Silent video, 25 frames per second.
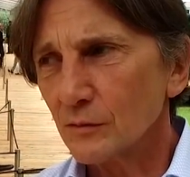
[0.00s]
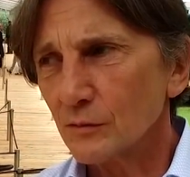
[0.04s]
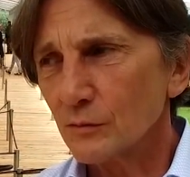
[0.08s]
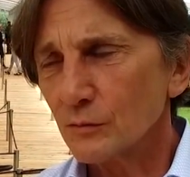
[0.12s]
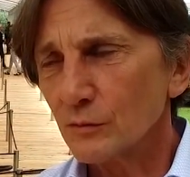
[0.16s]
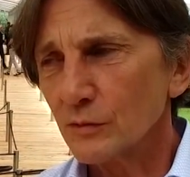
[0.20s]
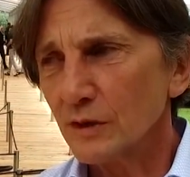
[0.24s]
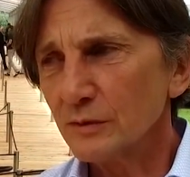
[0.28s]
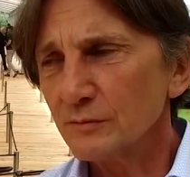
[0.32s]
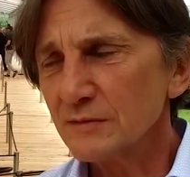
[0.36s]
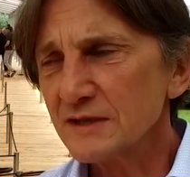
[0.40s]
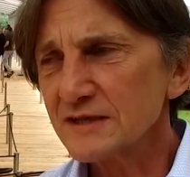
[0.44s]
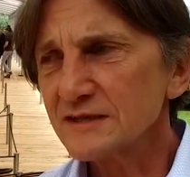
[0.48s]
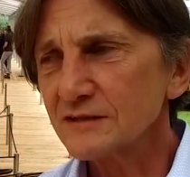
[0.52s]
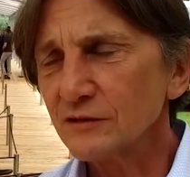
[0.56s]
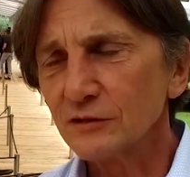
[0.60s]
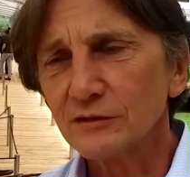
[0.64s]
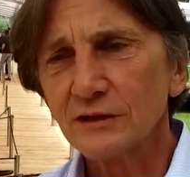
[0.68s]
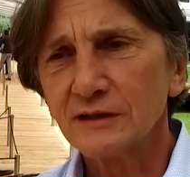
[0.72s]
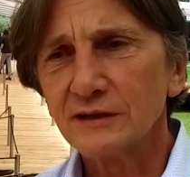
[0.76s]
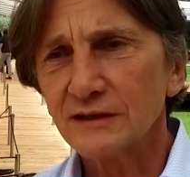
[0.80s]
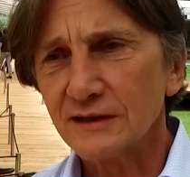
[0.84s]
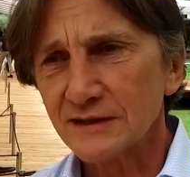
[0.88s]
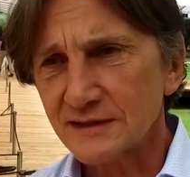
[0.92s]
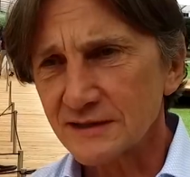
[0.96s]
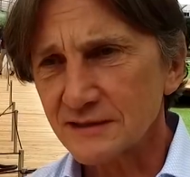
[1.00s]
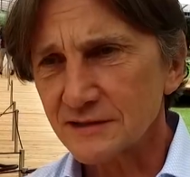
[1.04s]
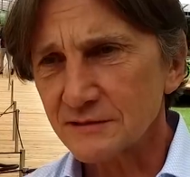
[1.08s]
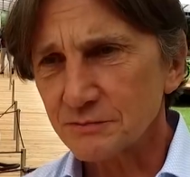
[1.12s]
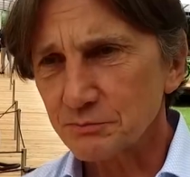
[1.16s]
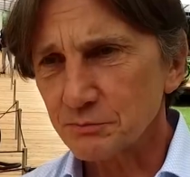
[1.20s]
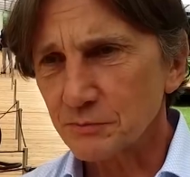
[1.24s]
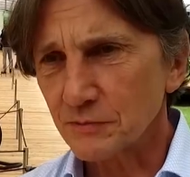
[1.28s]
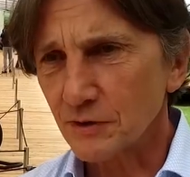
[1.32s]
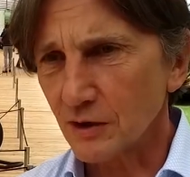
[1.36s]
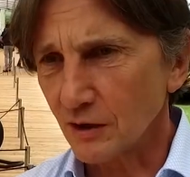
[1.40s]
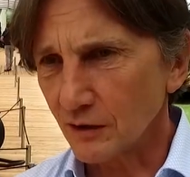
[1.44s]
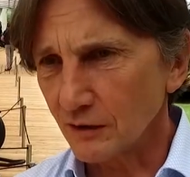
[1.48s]
When we started this
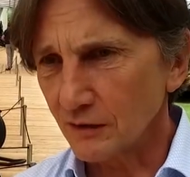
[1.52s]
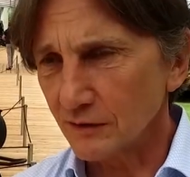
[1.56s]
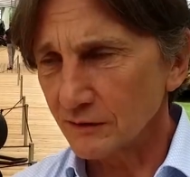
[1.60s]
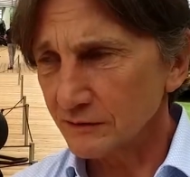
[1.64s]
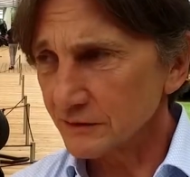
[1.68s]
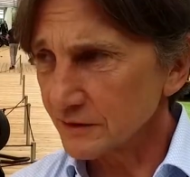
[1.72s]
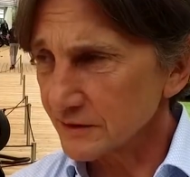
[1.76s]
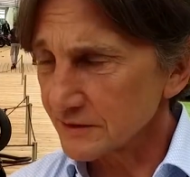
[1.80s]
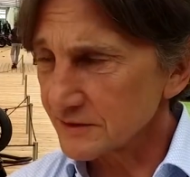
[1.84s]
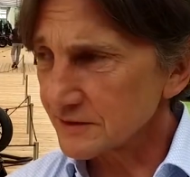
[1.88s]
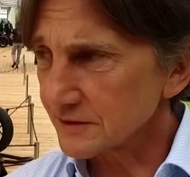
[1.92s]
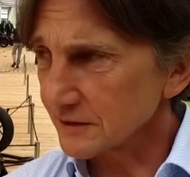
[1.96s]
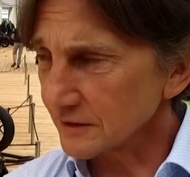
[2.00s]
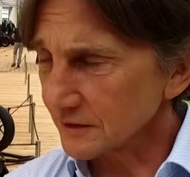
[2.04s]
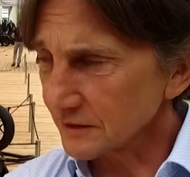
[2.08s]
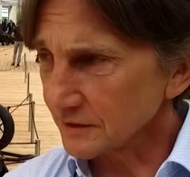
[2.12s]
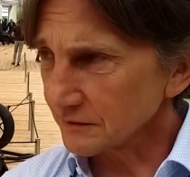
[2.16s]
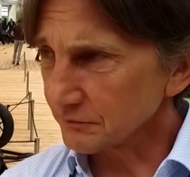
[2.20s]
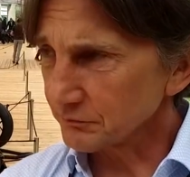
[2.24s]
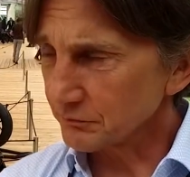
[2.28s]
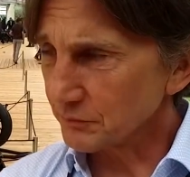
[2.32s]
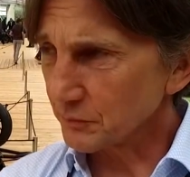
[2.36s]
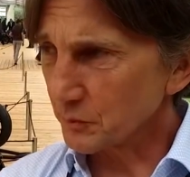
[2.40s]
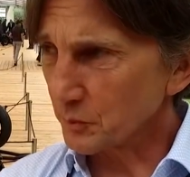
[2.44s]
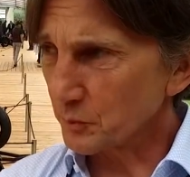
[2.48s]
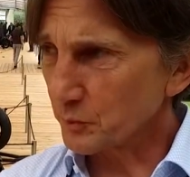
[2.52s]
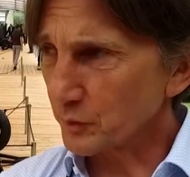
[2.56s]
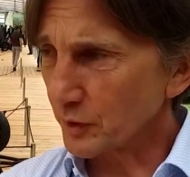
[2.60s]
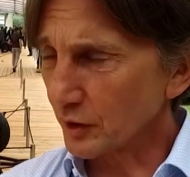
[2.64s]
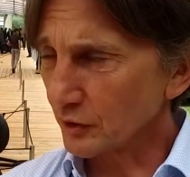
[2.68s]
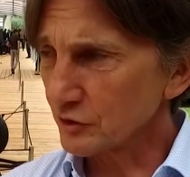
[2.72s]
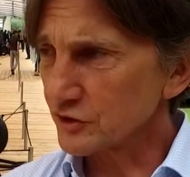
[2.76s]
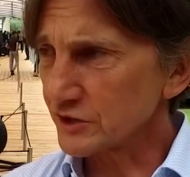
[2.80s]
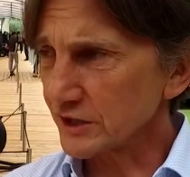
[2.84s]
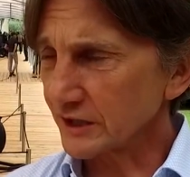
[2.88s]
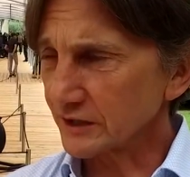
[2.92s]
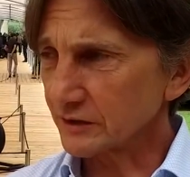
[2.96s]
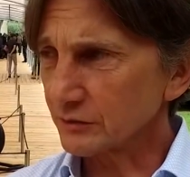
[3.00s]

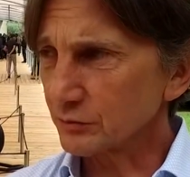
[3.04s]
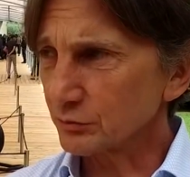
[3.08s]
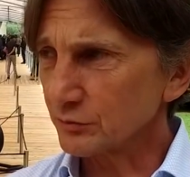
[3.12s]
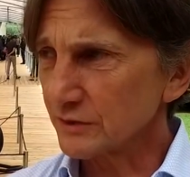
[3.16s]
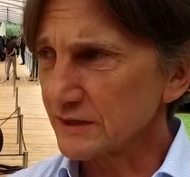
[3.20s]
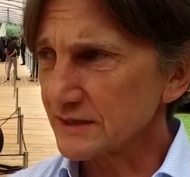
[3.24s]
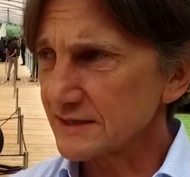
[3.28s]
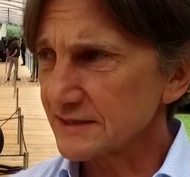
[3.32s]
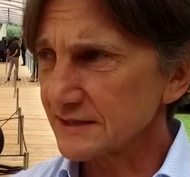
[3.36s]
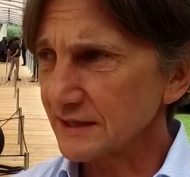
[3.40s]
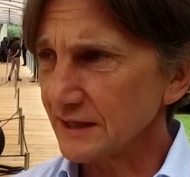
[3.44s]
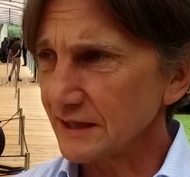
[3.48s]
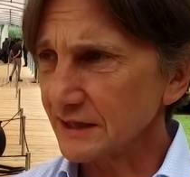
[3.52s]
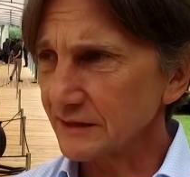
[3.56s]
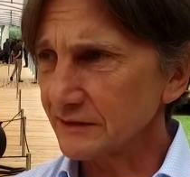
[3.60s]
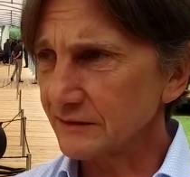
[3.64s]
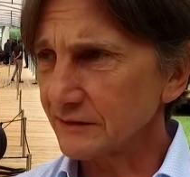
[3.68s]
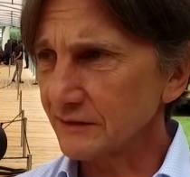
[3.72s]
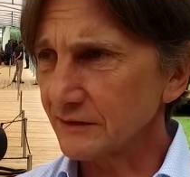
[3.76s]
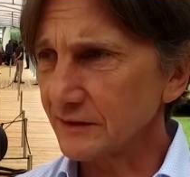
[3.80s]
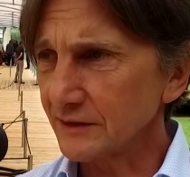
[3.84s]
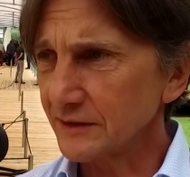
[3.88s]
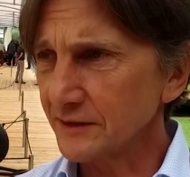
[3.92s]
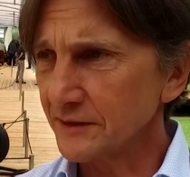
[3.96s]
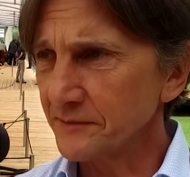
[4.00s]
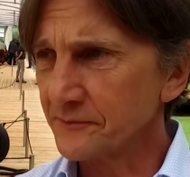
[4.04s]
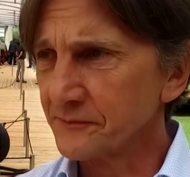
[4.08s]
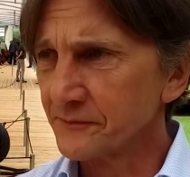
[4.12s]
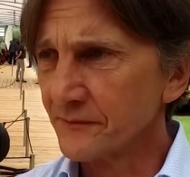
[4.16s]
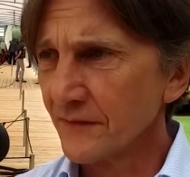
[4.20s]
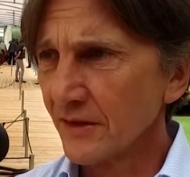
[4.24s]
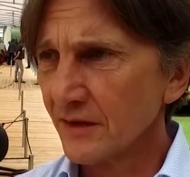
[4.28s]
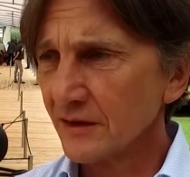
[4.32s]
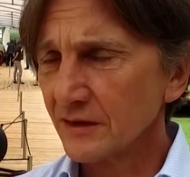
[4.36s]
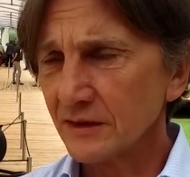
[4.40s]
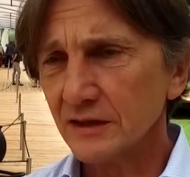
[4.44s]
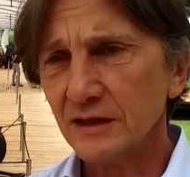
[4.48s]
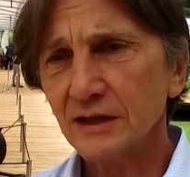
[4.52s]
project, we said
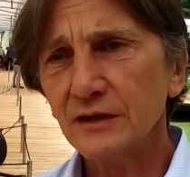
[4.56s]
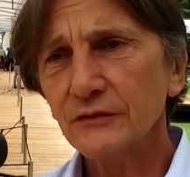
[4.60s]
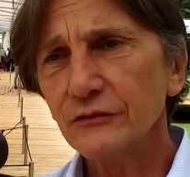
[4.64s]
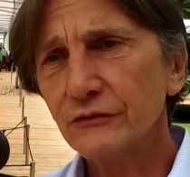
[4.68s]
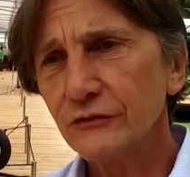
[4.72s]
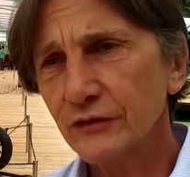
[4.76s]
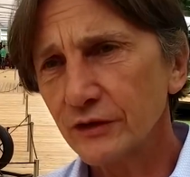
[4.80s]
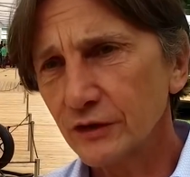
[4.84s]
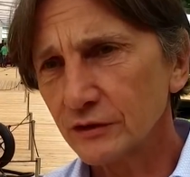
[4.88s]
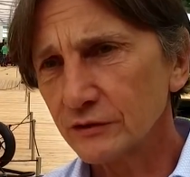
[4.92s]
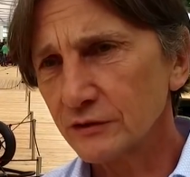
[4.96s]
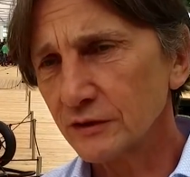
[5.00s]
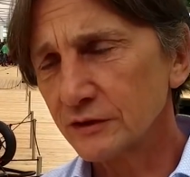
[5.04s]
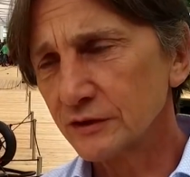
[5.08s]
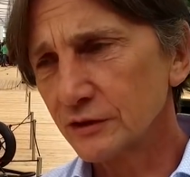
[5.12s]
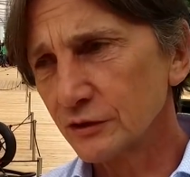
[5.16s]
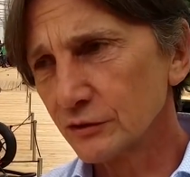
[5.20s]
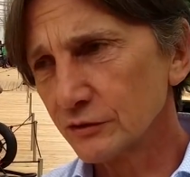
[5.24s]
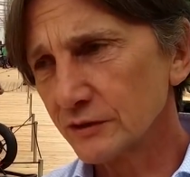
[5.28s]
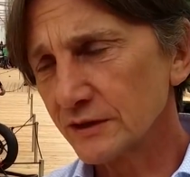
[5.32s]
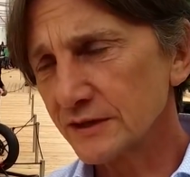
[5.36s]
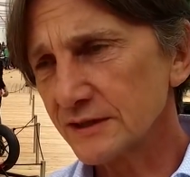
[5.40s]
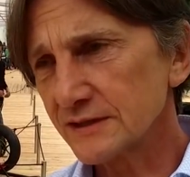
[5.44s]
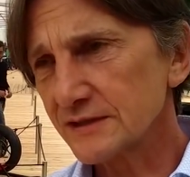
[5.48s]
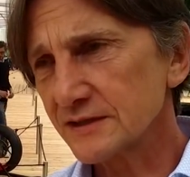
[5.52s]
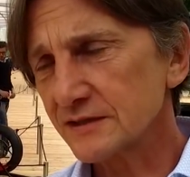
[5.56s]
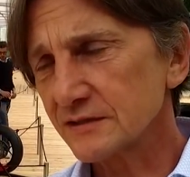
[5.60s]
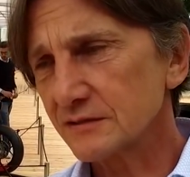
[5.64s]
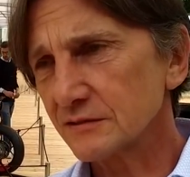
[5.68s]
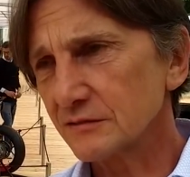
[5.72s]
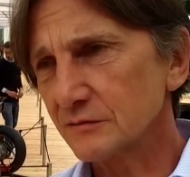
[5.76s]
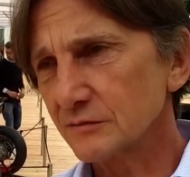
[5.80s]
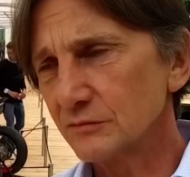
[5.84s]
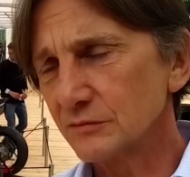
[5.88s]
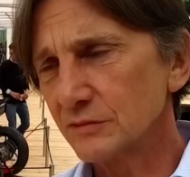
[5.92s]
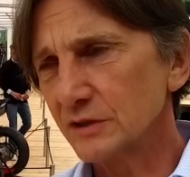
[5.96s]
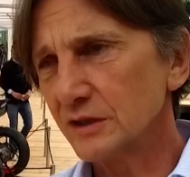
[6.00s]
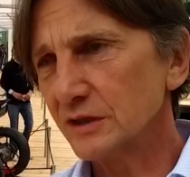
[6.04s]
if we're going to do this,
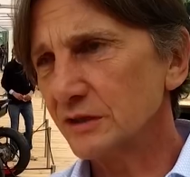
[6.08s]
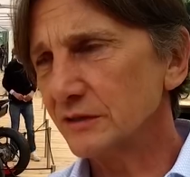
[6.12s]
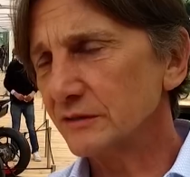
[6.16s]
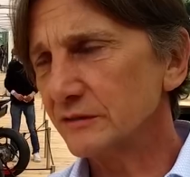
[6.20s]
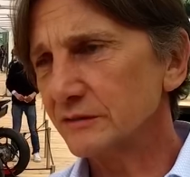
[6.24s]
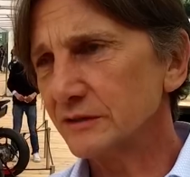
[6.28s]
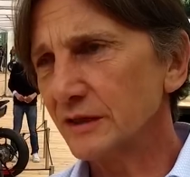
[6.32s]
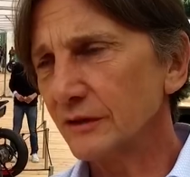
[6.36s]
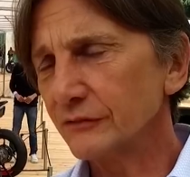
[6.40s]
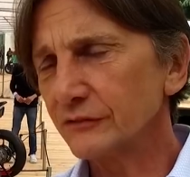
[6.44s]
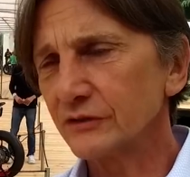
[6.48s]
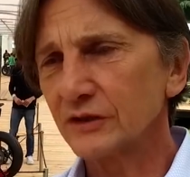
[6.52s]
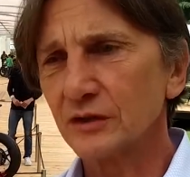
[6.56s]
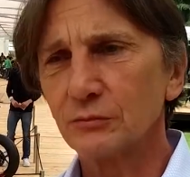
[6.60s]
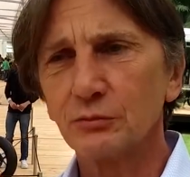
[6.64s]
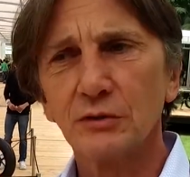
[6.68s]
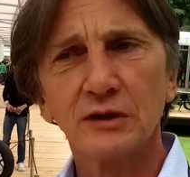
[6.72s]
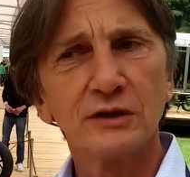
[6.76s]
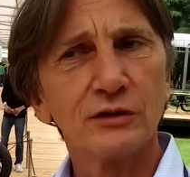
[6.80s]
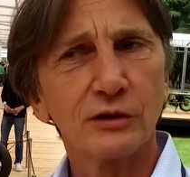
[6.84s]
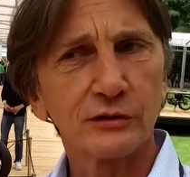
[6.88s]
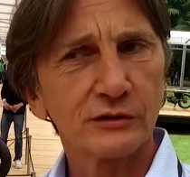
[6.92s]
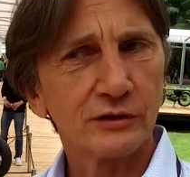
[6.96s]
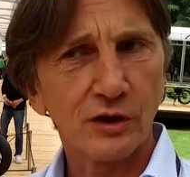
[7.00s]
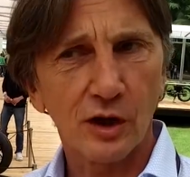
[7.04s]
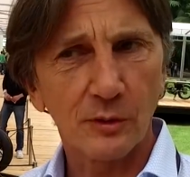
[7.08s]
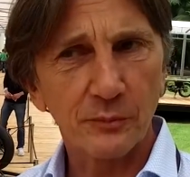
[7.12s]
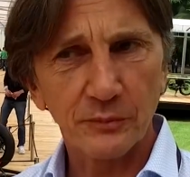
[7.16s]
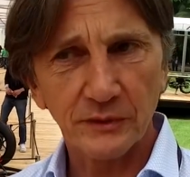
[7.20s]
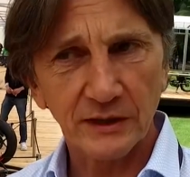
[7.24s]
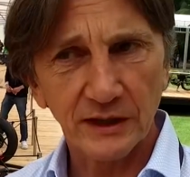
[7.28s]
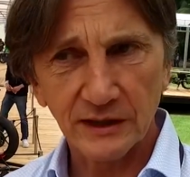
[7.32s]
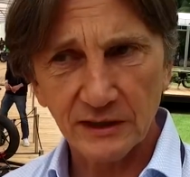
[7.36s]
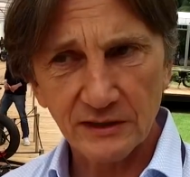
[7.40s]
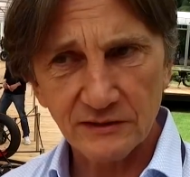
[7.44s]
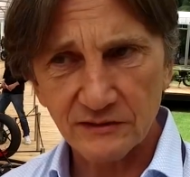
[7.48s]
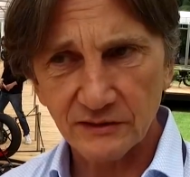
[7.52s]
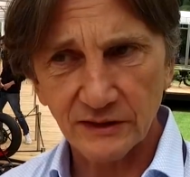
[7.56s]
we definitely will not copy
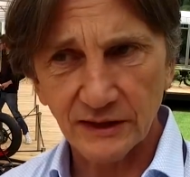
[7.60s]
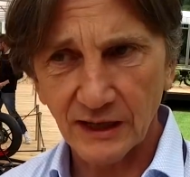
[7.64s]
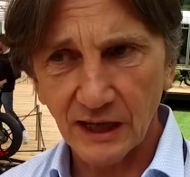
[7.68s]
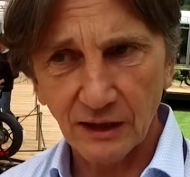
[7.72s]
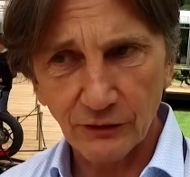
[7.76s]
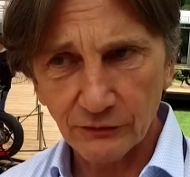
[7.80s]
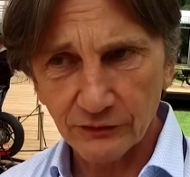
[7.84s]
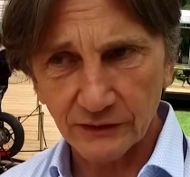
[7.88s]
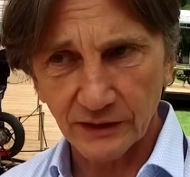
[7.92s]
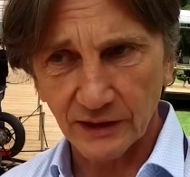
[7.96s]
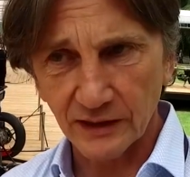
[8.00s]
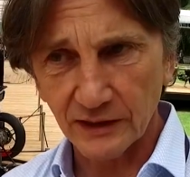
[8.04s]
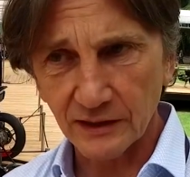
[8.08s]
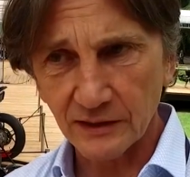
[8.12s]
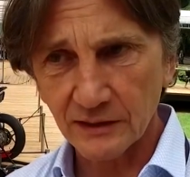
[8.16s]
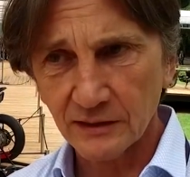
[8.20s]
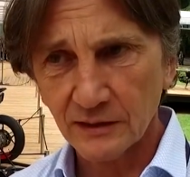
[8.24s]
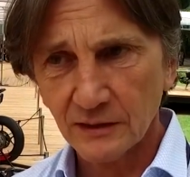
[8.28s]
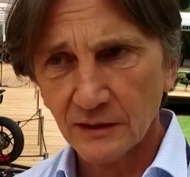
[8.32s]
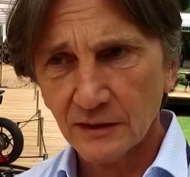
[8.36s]
anything out there.